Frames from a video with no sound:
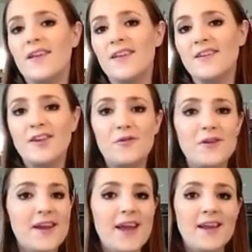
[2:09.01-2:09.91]
continue
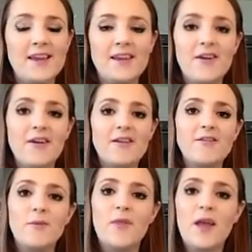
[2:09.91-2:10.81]
in year 8 and year 9.
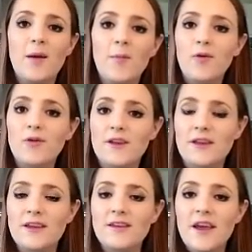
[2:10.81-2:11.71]
So when they come across it in
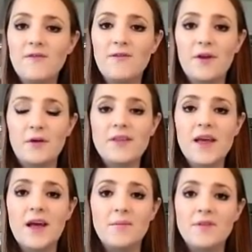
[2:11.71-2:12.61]
year 10 for their
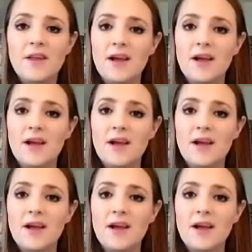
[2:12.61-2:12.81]
exams,